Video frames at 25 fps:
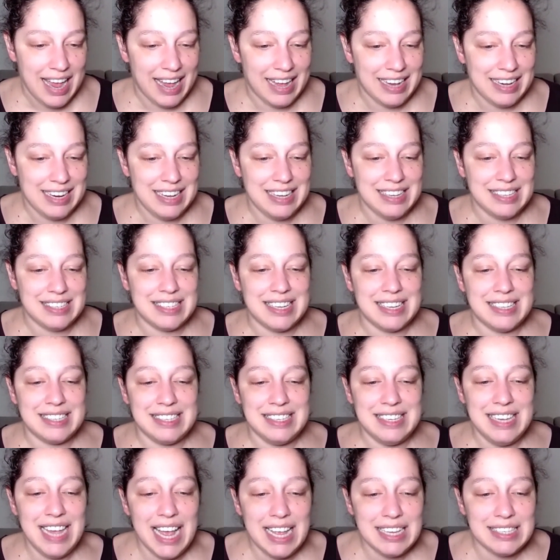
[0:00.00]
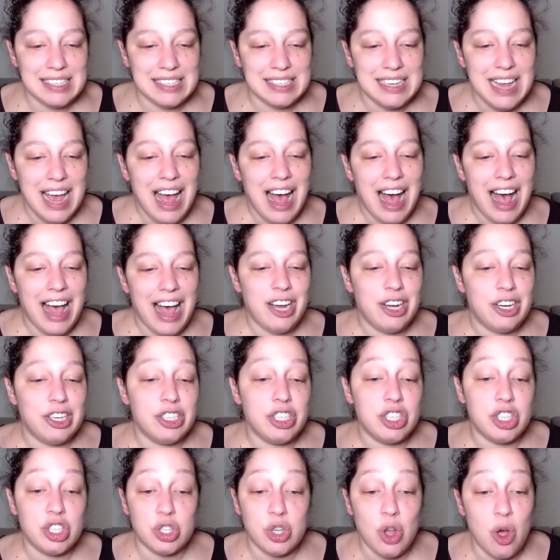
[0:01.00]
And he says, yes, I
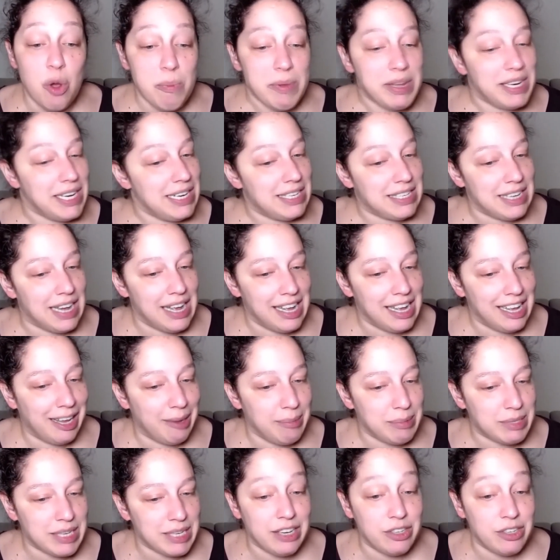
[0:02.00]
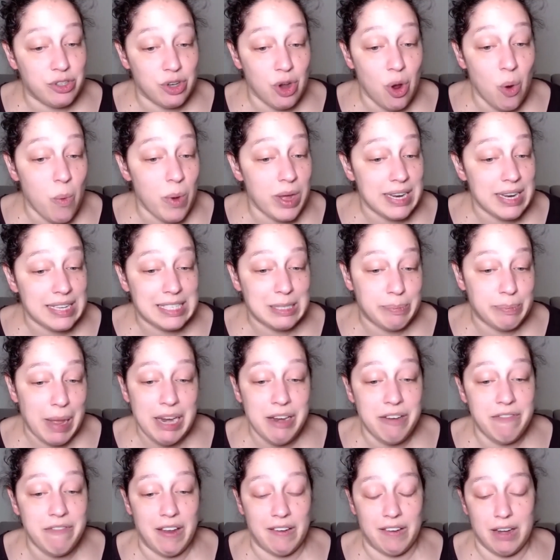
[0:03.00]
heard so many times I don't want to
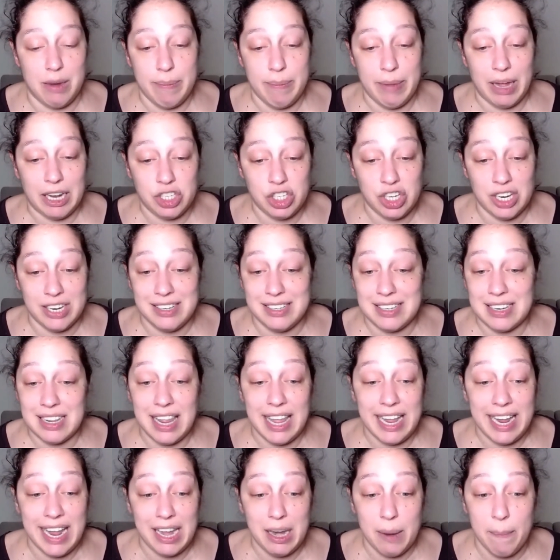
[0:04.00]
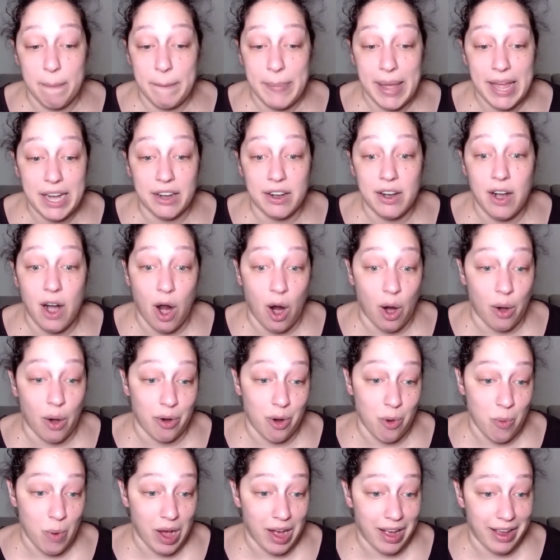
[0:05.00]
spend very much until I get a better
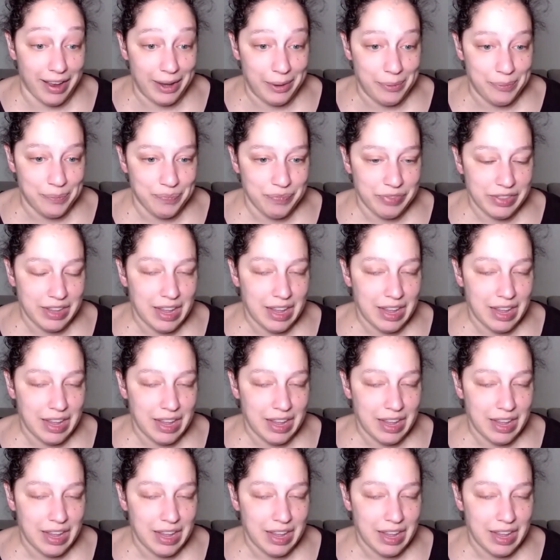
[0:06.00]
R O I.